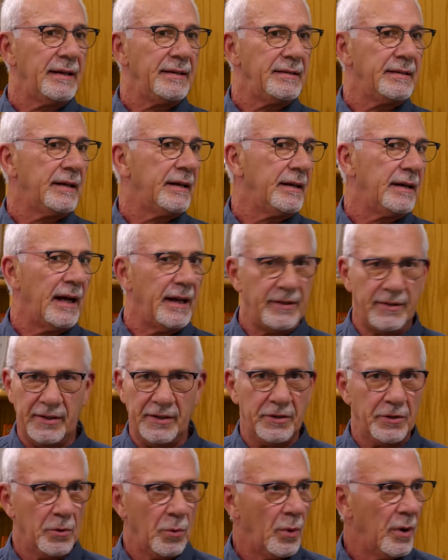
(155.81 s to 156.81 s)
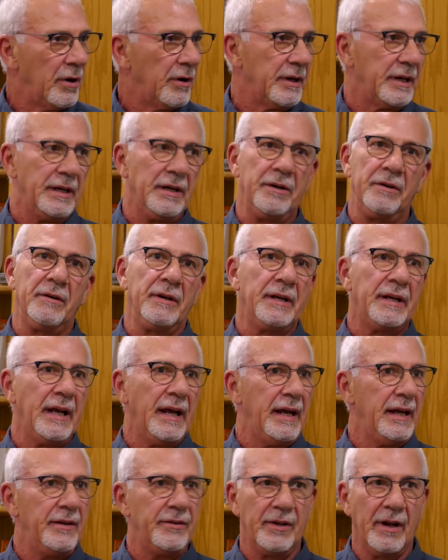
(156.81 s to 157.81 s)
I said, I see you're wearing hearing
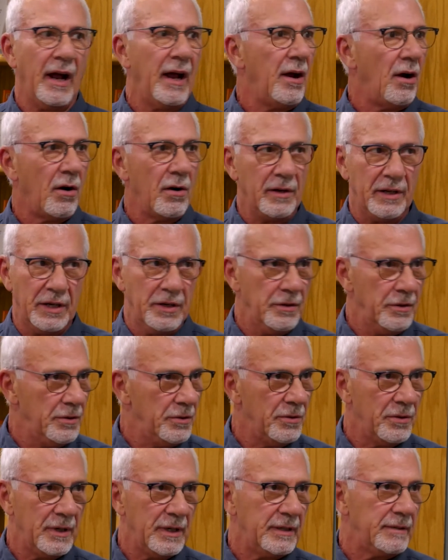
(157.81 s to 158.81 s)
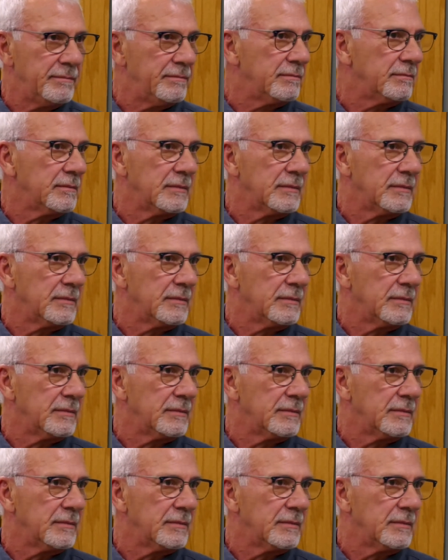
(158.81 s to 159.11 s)
aids. I hardly knew it.